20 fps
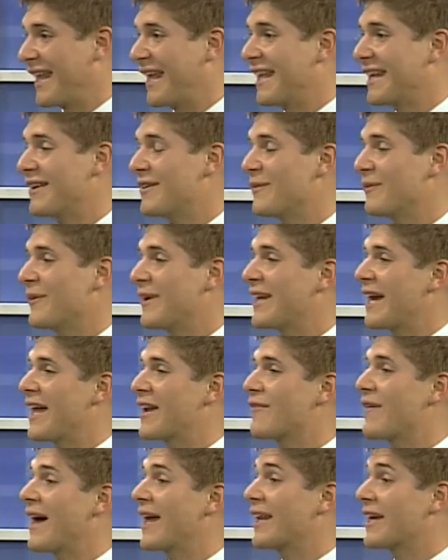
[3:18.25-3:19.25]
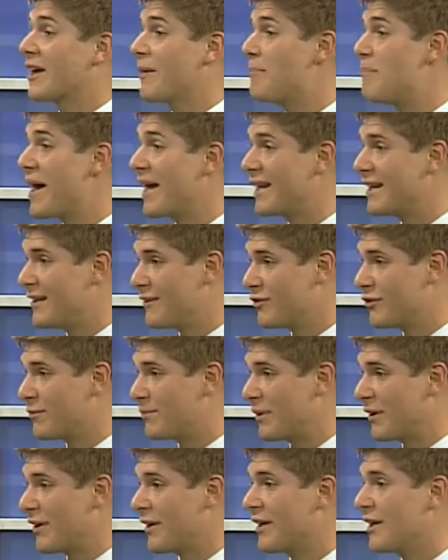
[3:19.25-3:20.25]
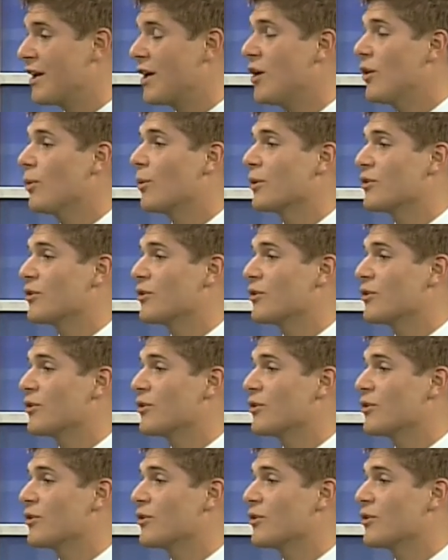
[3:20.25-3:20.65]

And we kind of had a competitive spirit, mm-hmm.